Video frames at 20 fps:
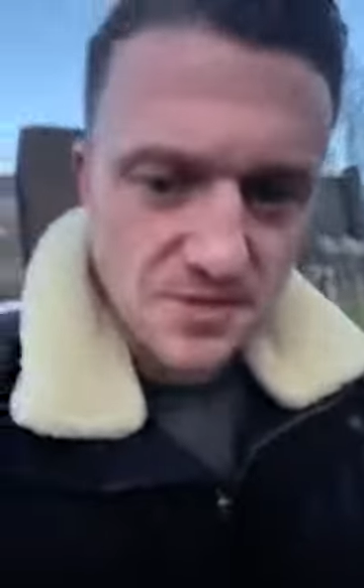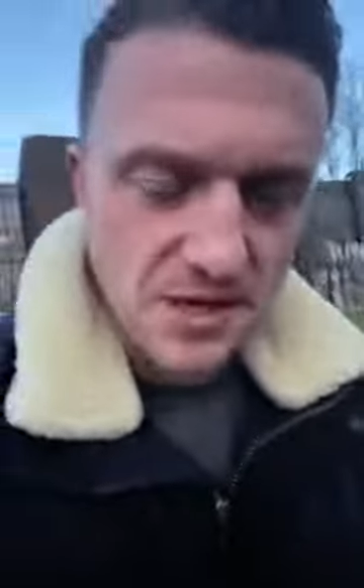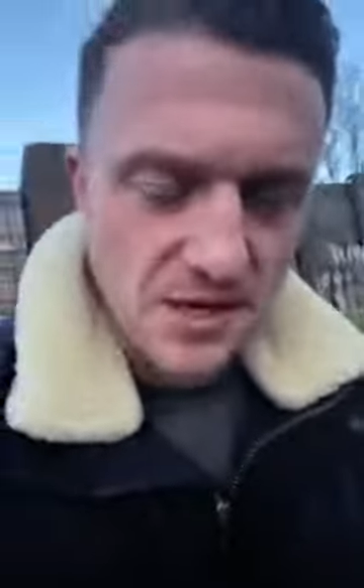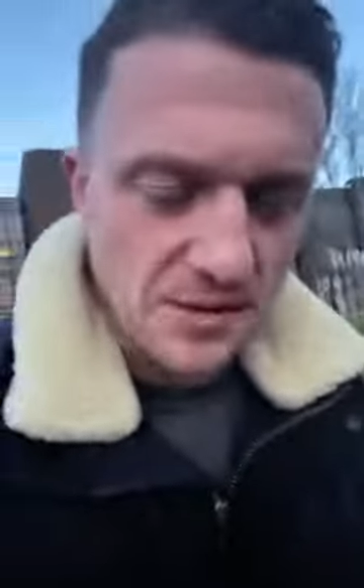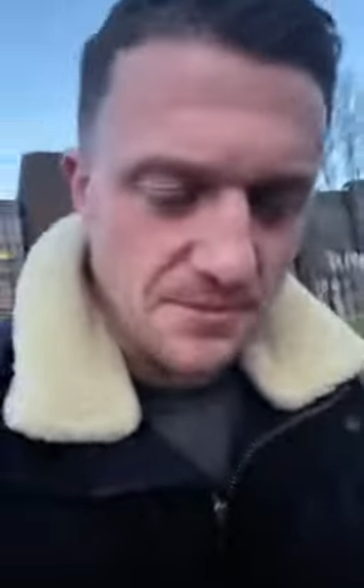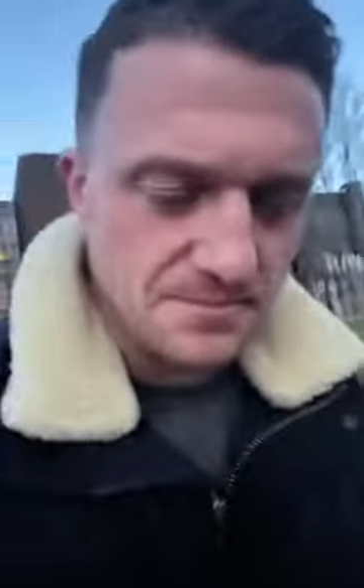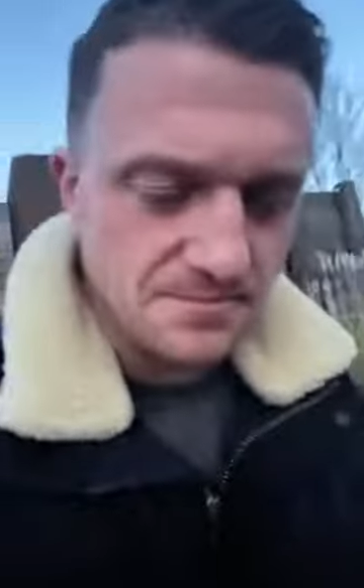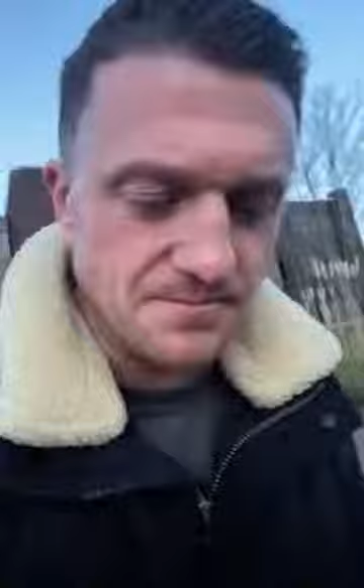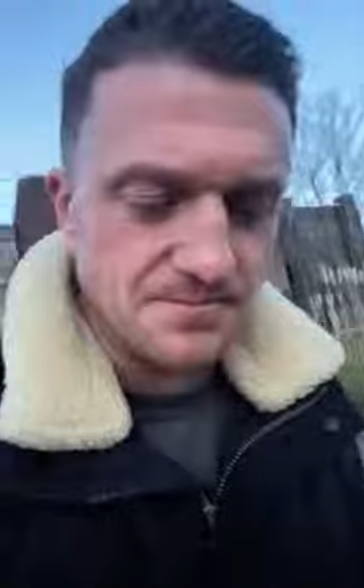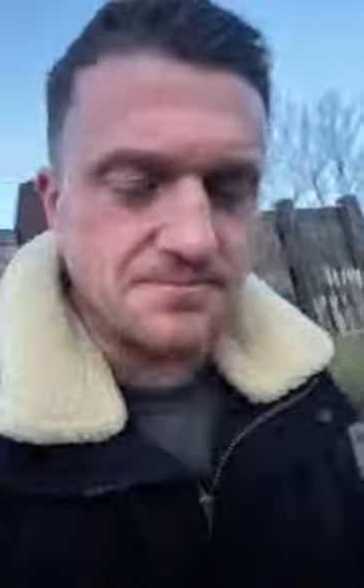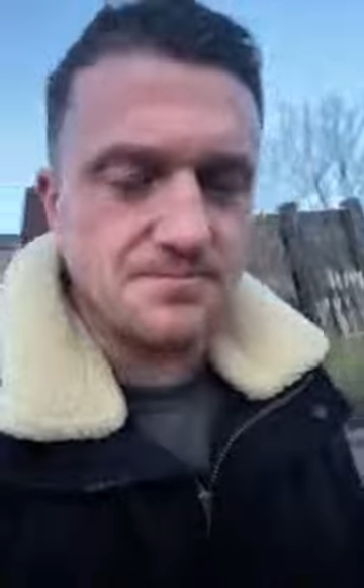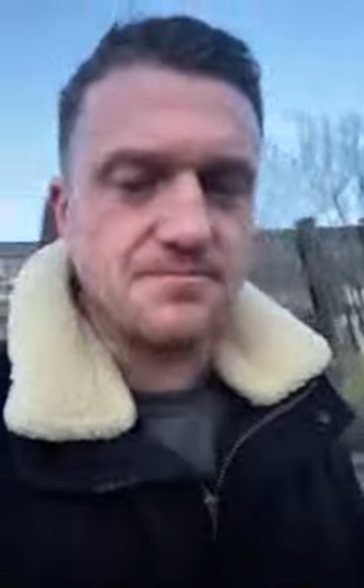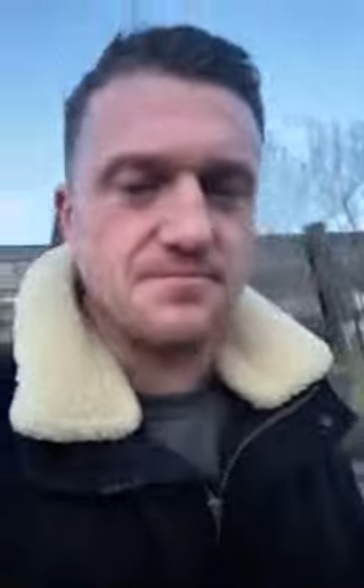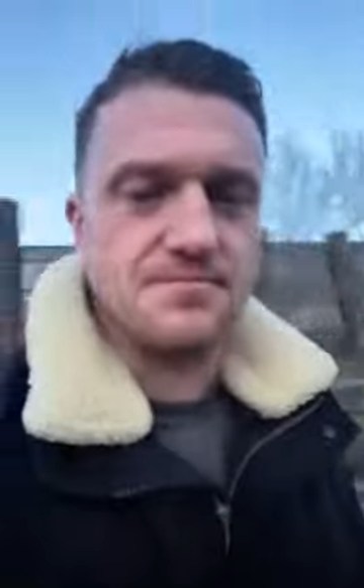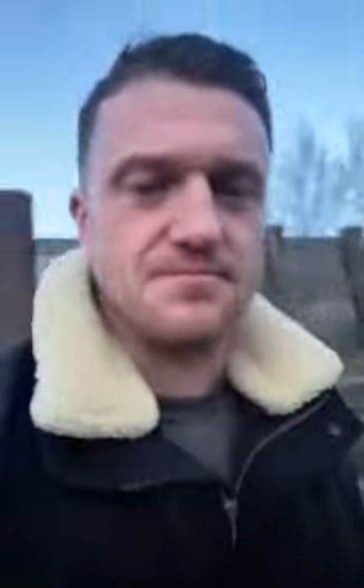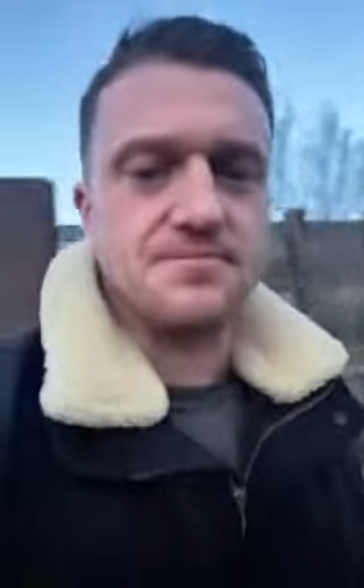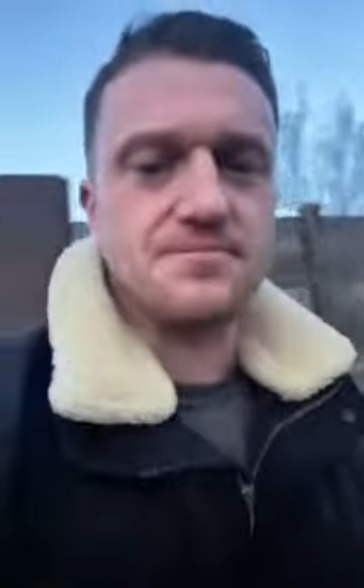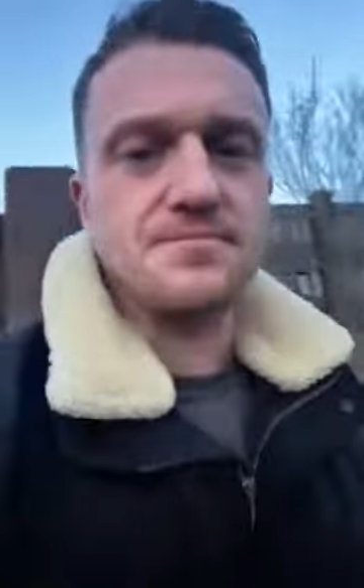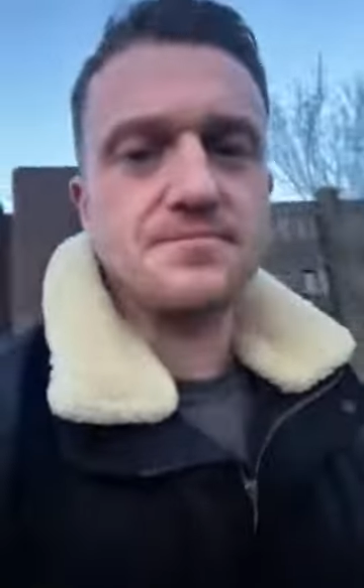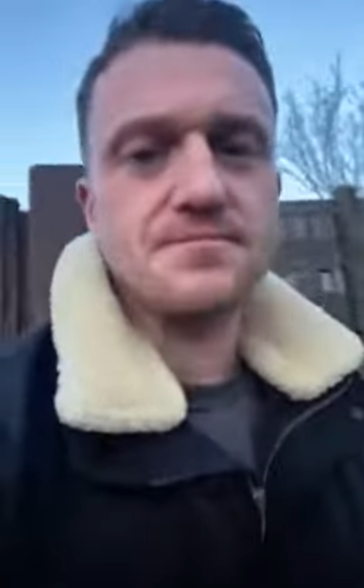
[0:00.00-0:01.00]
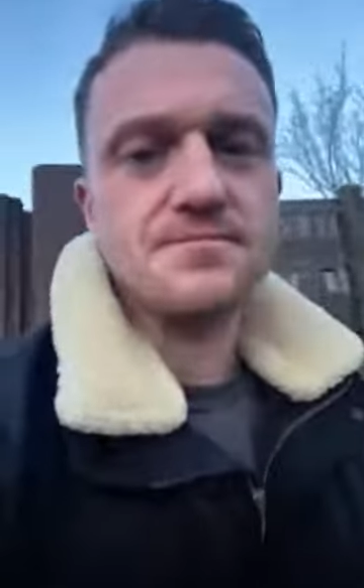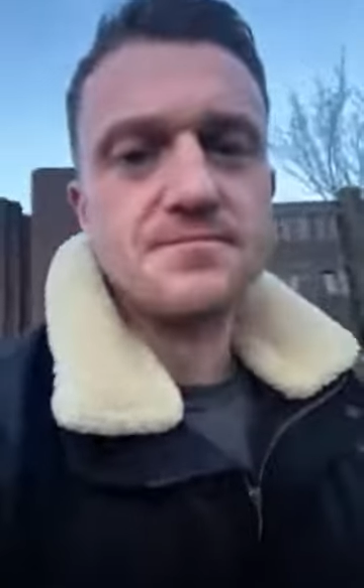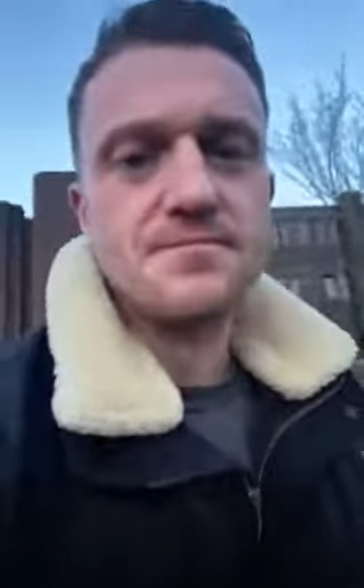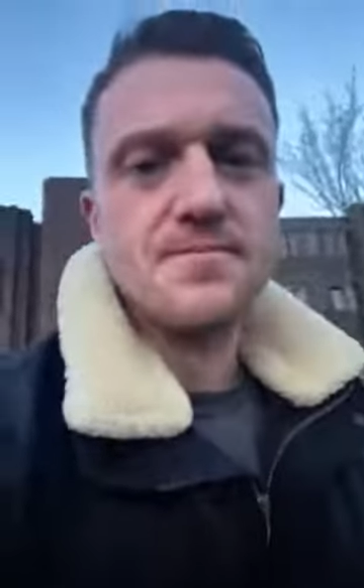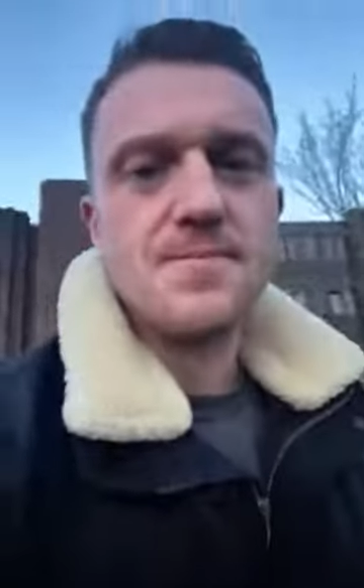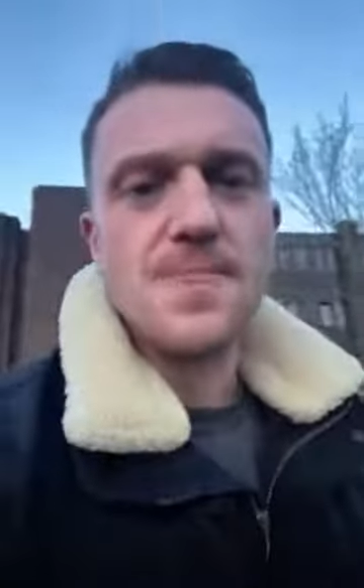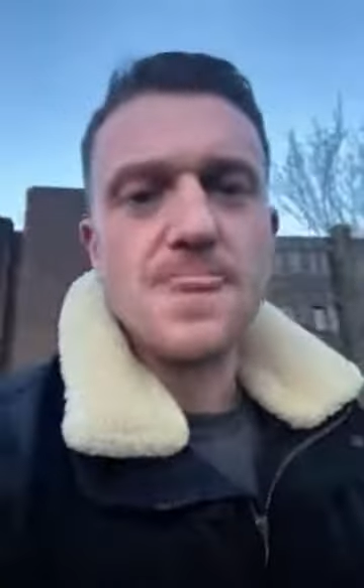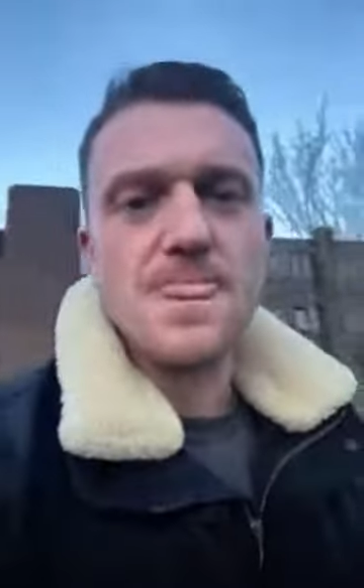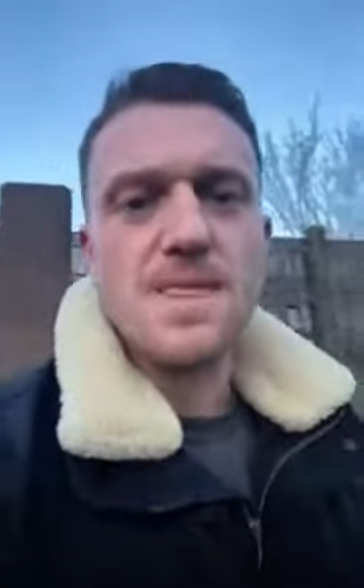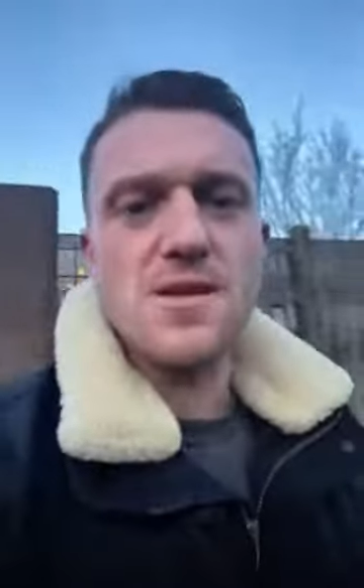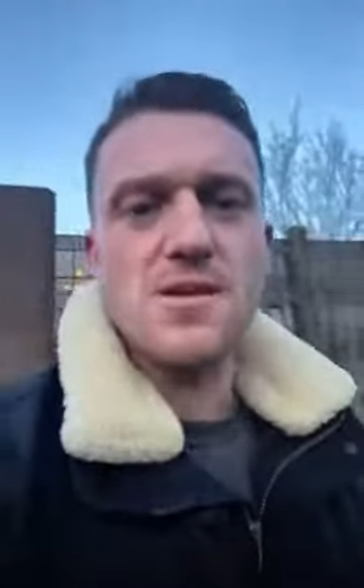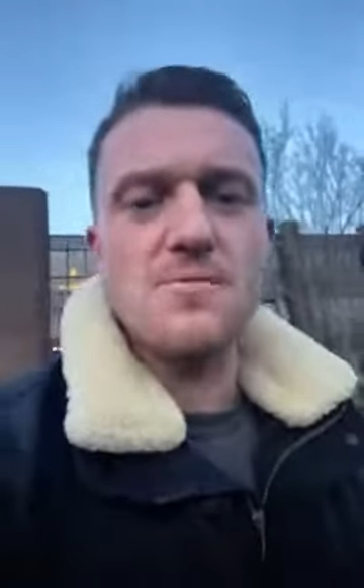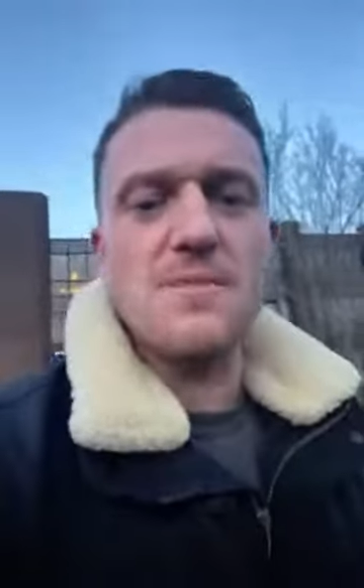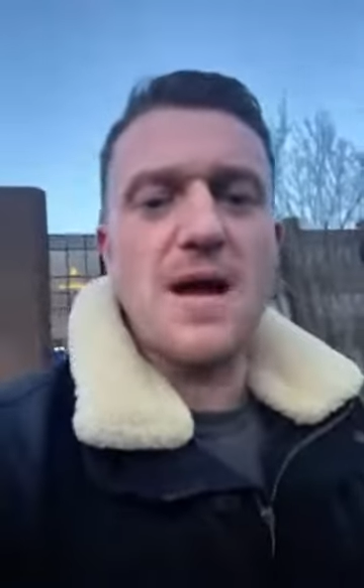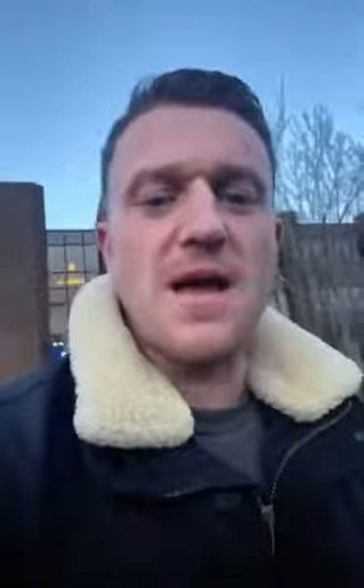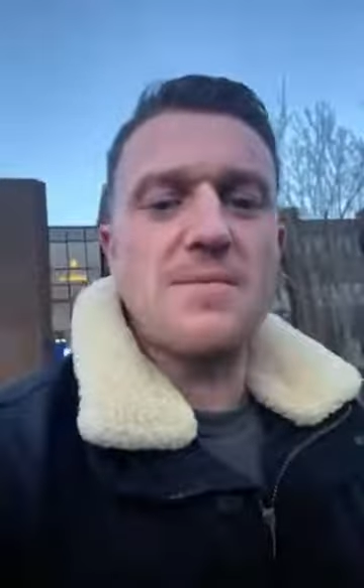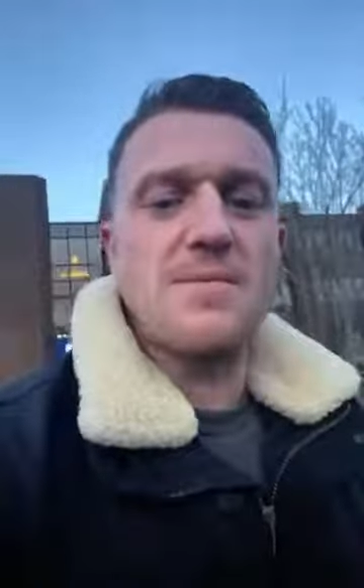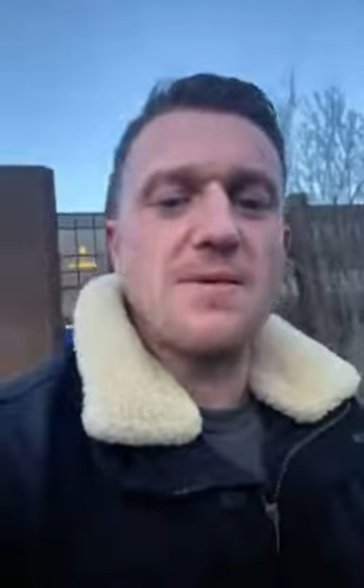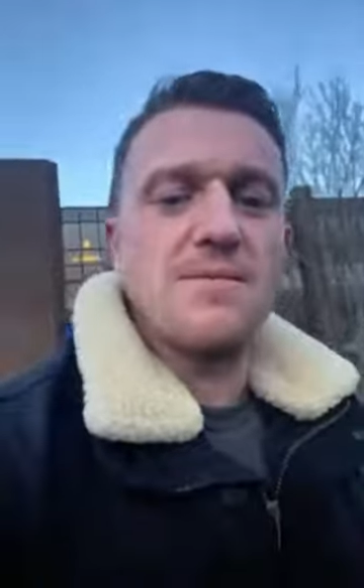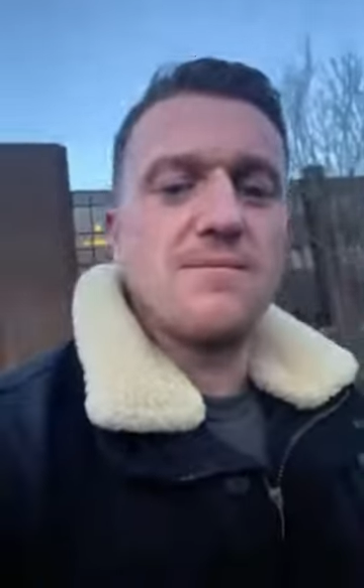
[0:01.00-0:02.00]
Um, you
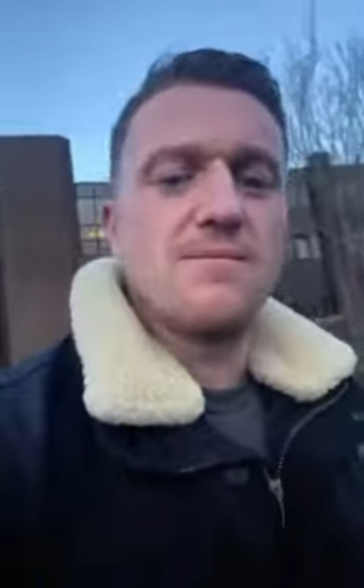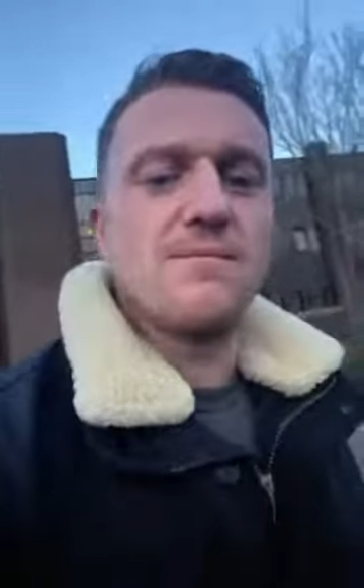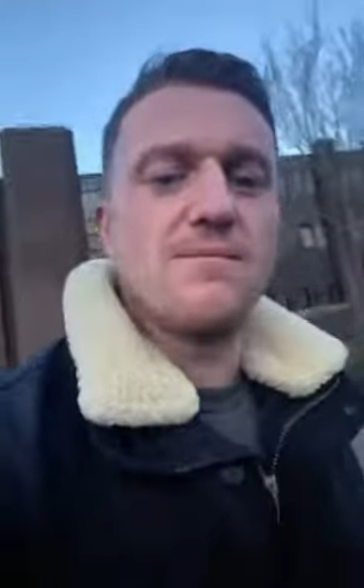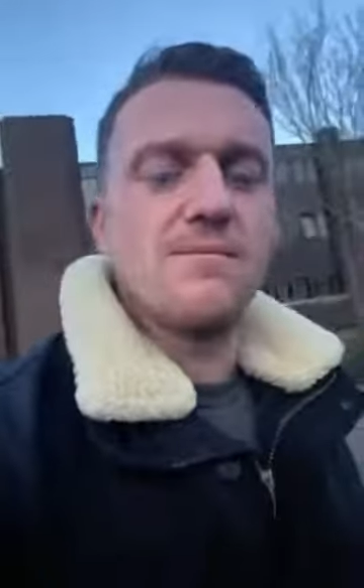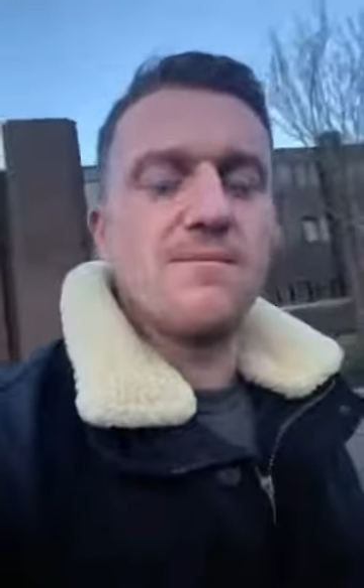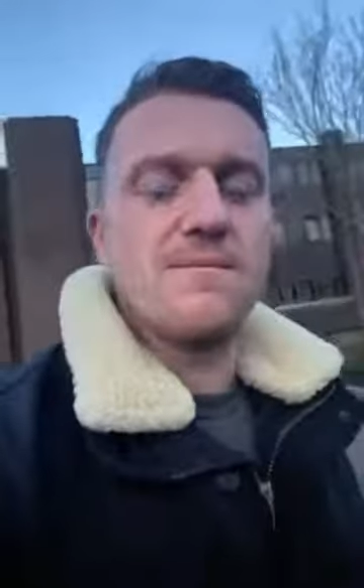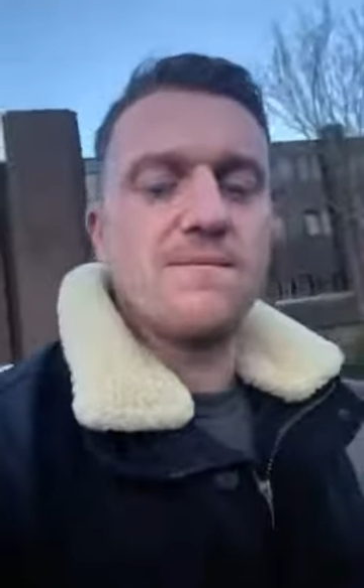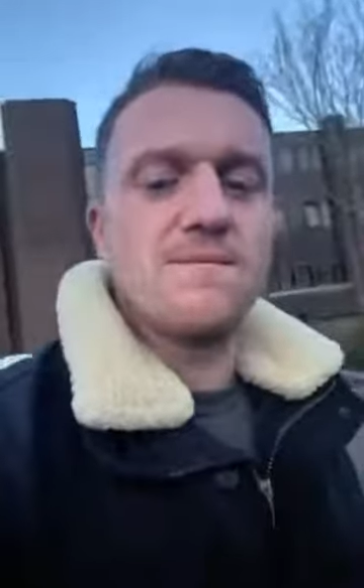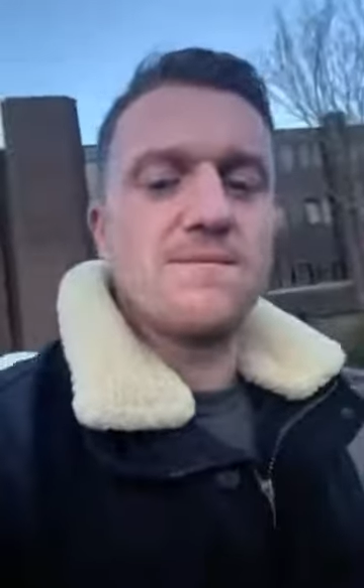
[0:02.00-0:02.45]
may have been,